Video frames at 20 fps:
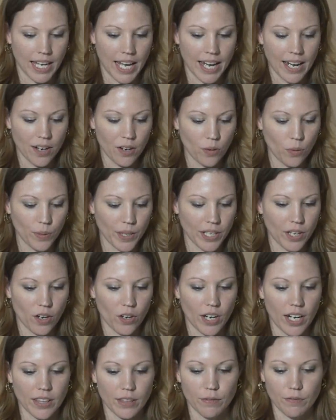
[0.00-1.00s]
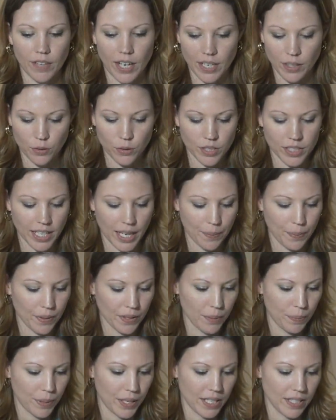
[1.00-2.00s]
now we are at the final step of
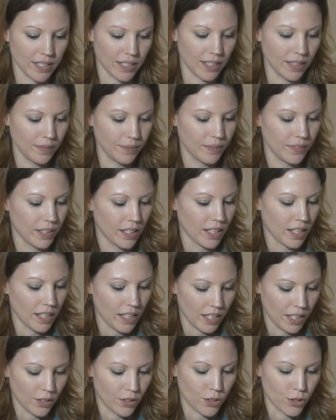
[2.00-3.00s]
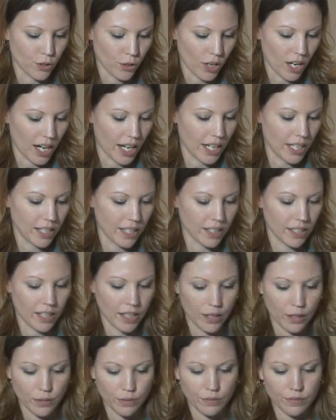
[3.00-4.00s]
the pizza. It's dried
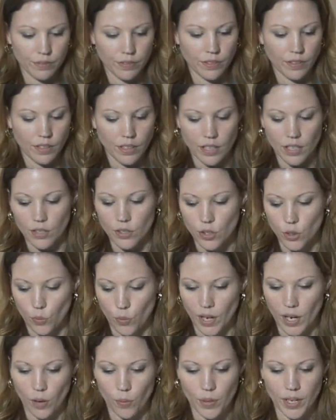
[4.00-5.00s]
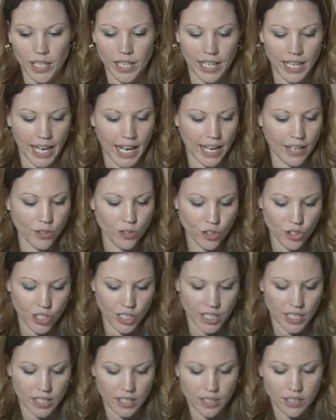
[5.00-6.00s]
enough to where we can add
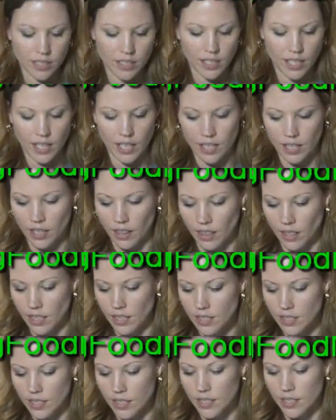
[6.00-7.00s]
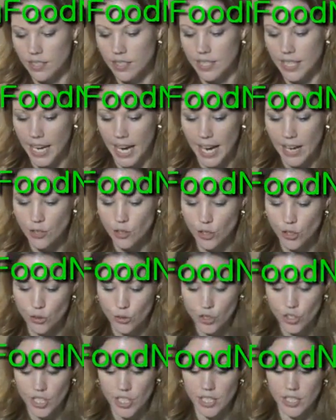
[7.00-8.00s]
cheese, and this is cashew
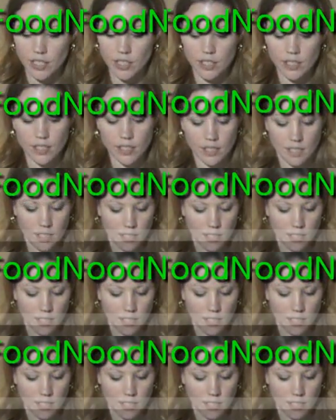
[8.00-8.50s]
cheese